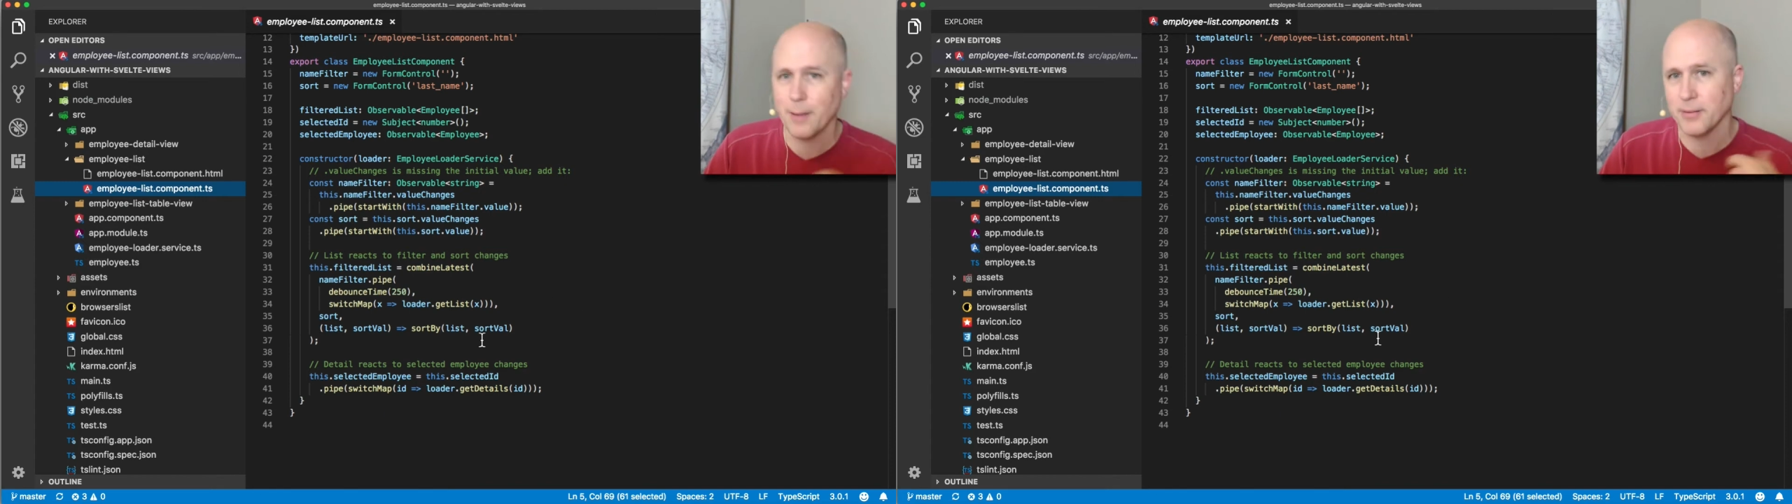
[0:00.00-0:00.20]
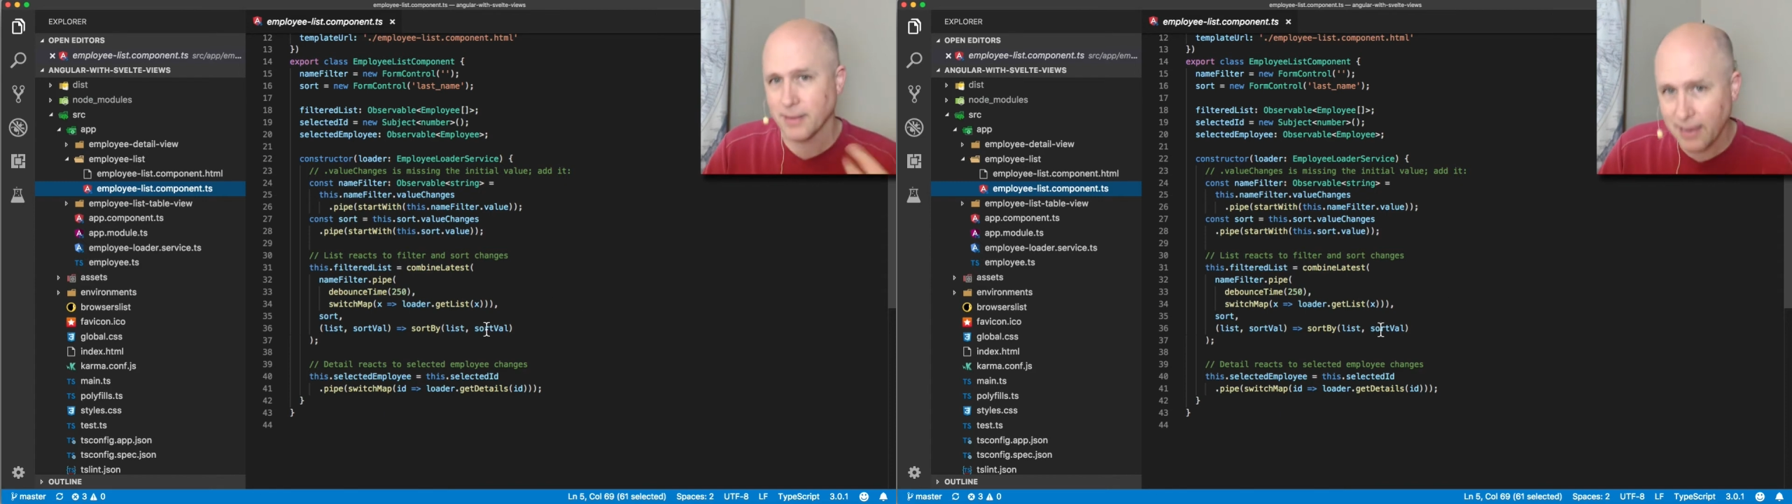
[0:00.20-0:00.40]

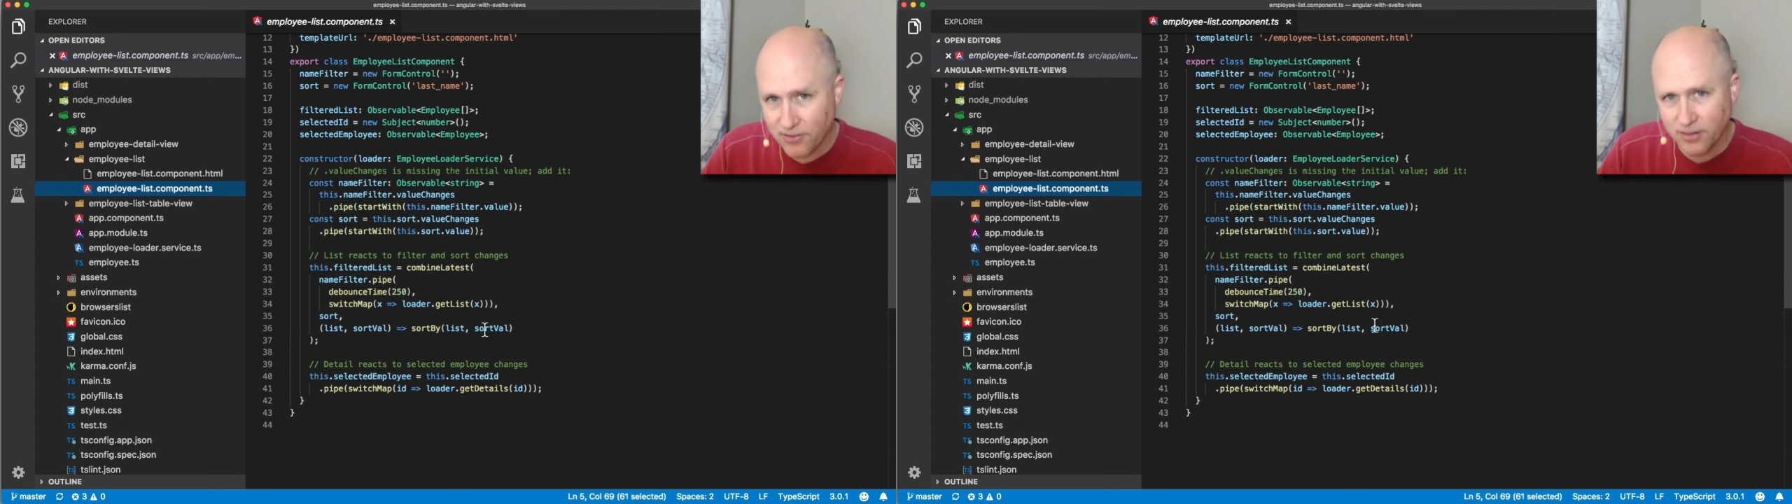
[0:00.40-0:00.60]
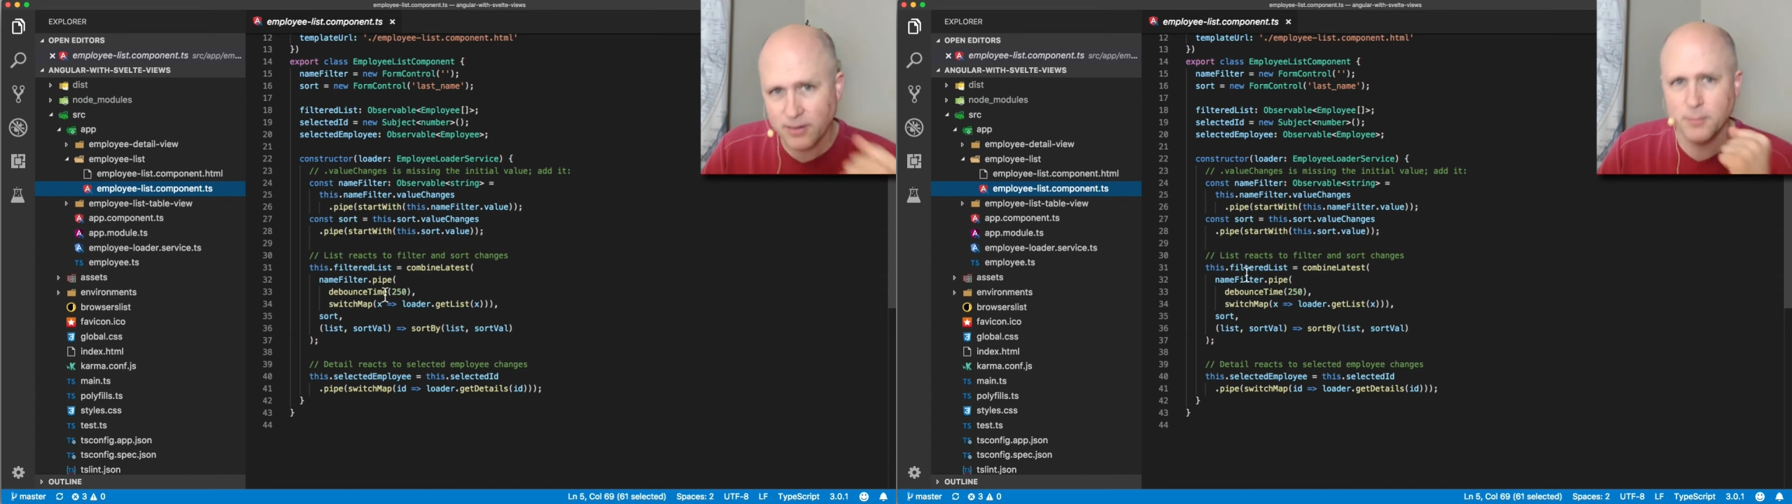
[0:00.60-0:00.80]

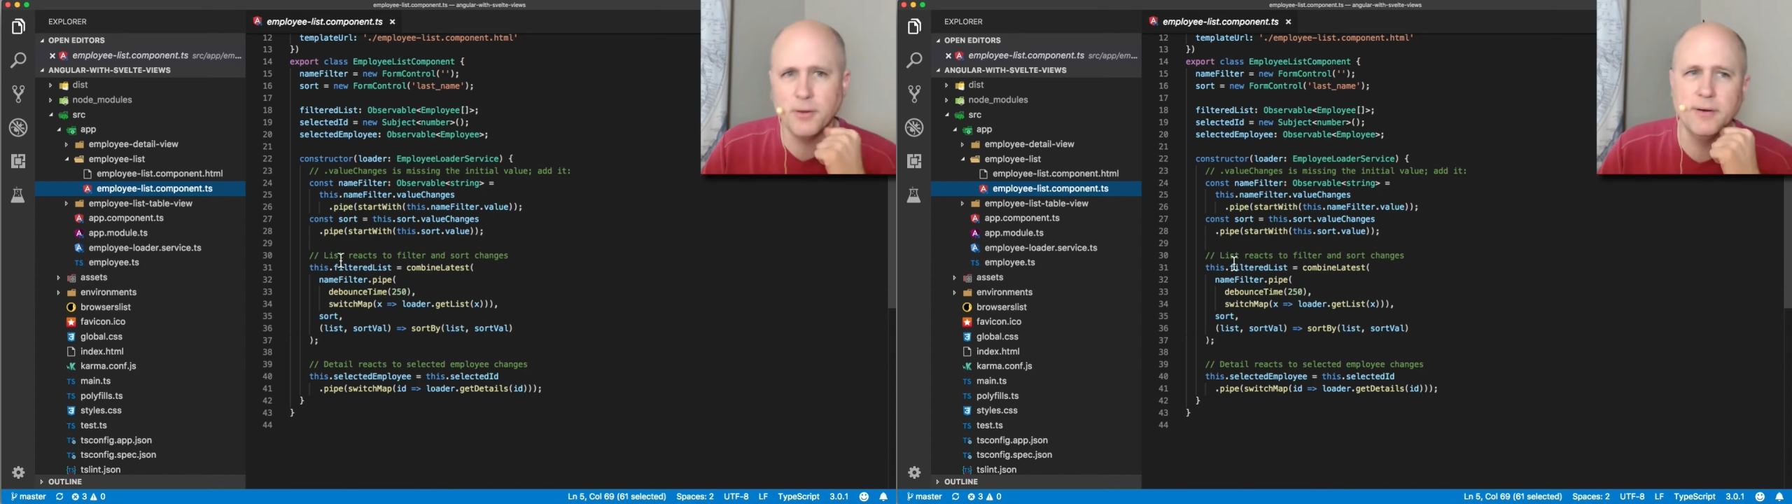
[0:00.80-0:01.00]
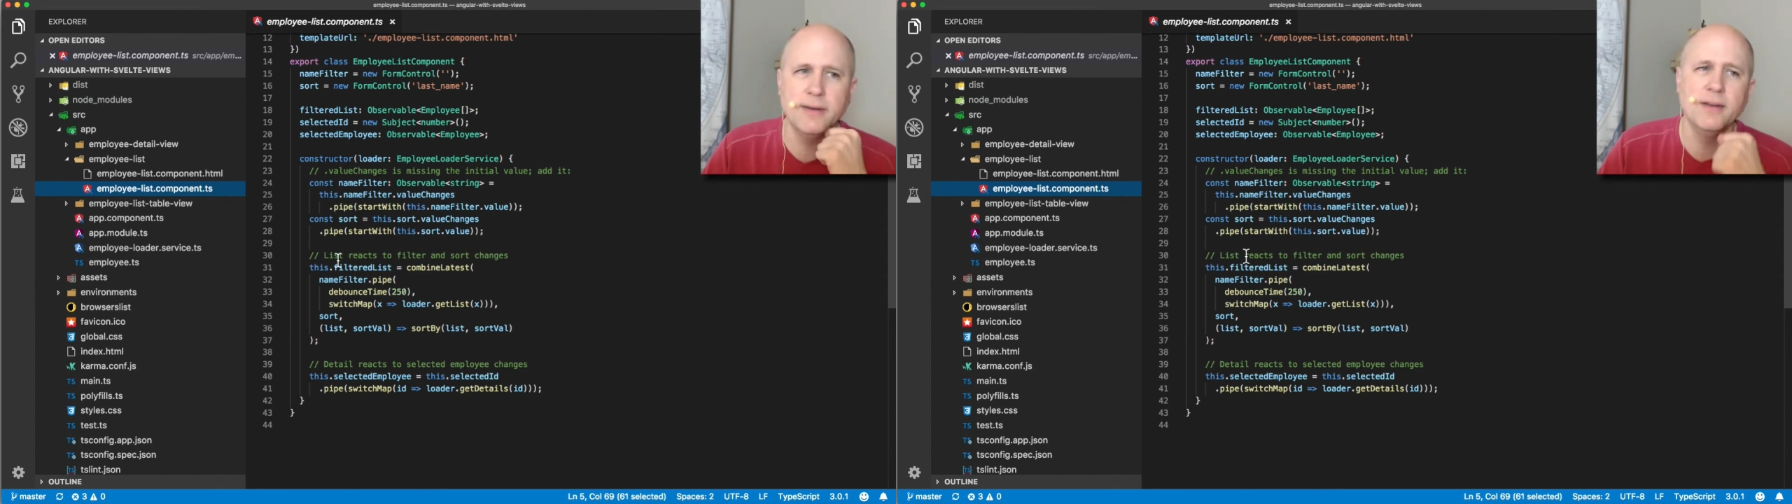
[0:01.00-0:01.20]
application
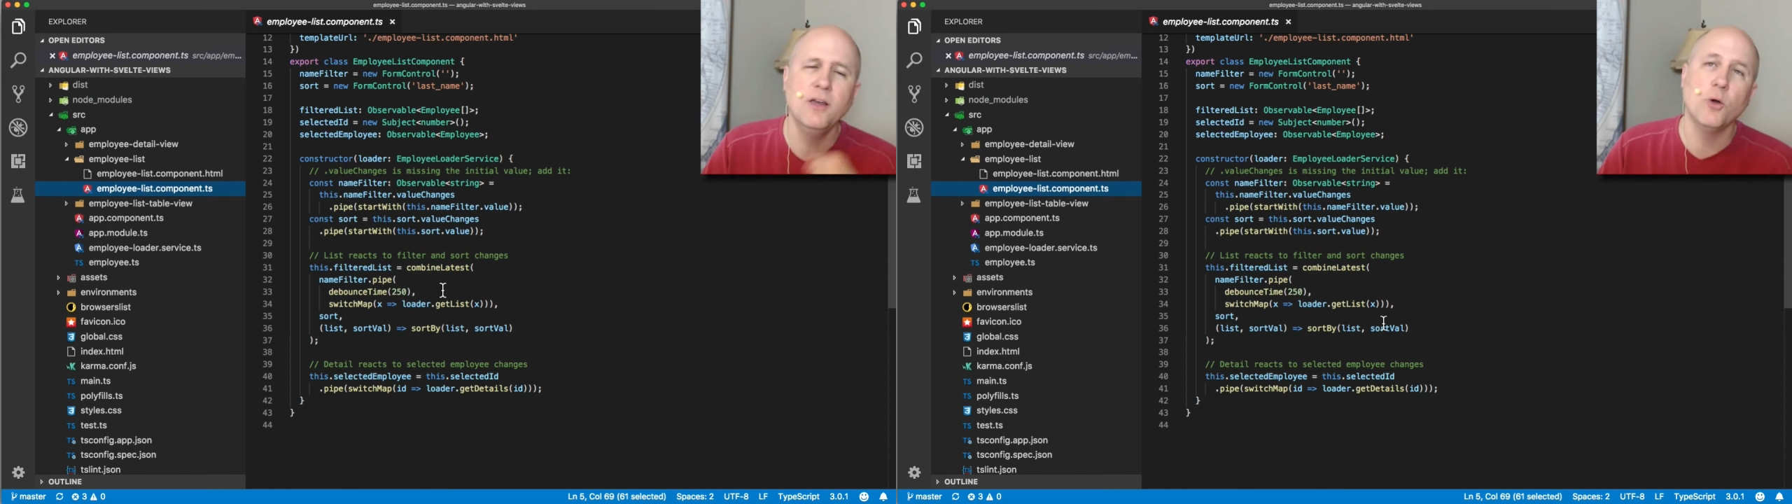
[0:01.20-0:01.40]
component